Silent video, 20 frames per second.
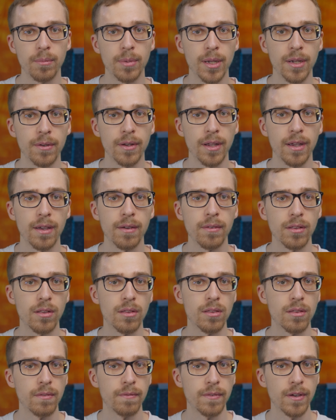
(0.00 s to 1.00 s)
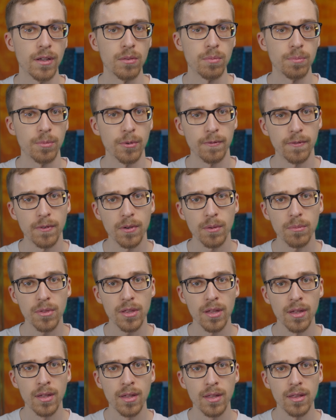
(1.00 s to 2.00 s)
about how this device performs,
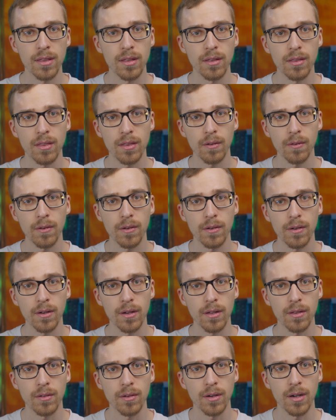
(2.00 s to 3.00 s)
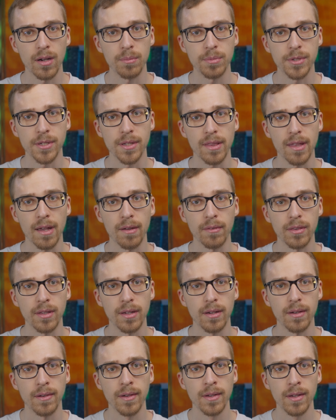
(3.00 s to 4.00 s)
since there are other options out
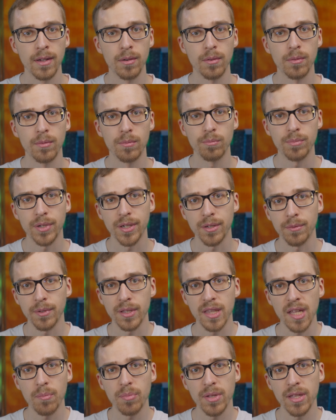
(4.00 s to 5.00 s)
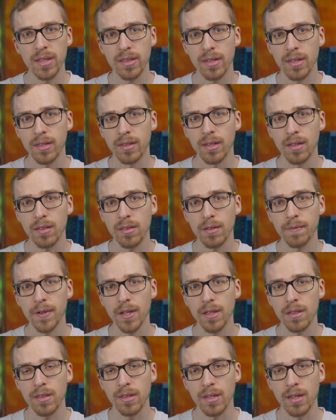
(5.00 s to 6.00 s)
there. But with that being said, this
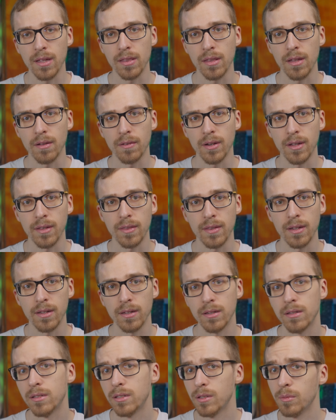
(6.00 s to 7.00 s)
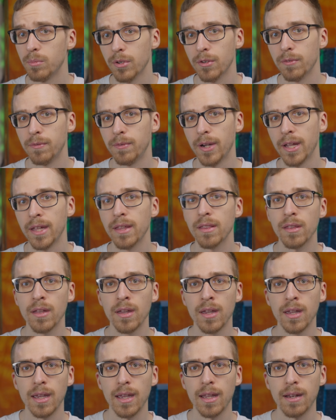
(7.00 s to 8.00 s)
device stands out, I think, in a number of ways,
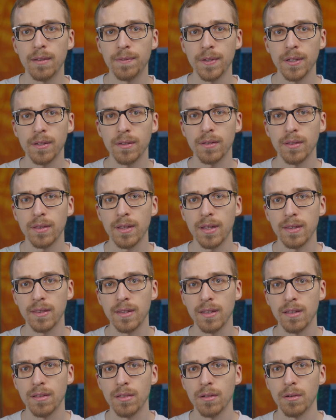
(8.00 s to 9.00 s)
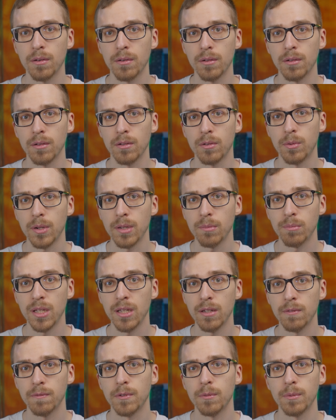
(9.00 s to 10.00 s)
and I feel that these are quite
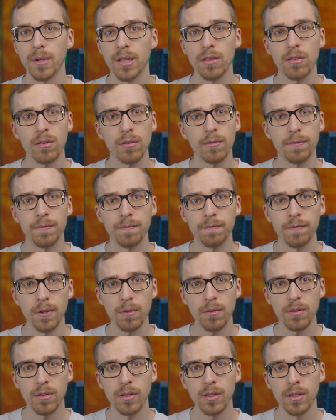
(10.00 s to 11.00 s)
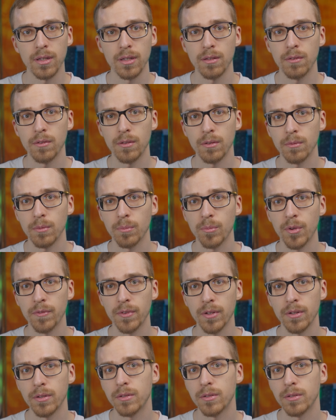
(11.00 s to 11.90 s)
meaningful ways. So firstly, you can remove the